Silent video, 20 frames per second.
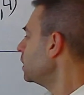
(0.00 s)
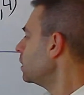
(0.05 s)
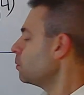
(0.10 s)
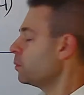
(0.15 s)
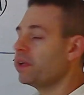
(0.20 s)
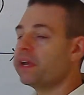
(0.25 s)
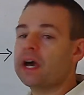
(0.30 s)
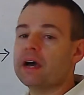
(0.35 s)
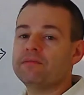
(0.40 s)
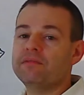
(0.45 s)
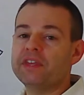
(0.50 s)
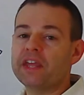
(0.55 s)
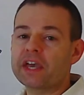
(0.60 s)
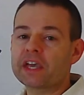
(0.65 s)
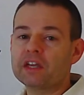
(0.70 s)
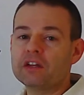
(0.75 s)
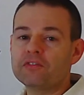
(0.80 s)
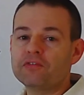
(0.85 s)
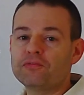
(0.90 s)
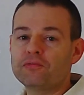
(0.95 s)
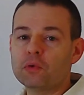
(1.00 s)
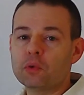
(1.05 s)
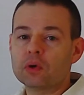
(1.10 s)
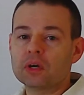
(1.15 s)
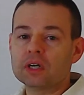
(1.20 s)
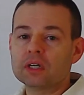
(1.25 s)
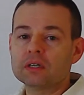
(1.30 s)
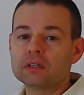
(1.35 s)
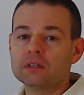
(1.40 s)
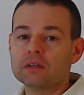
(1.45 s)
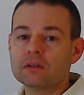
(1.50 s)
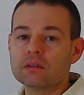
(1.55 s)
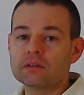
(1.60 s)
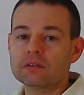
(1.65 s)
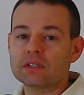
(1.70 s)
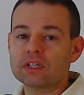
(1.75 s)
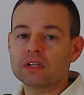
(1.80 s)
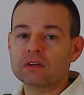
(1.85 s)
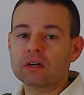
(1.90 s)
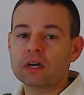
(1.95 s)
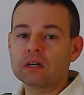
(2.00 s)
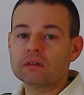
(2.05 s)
We have negative 4. 0.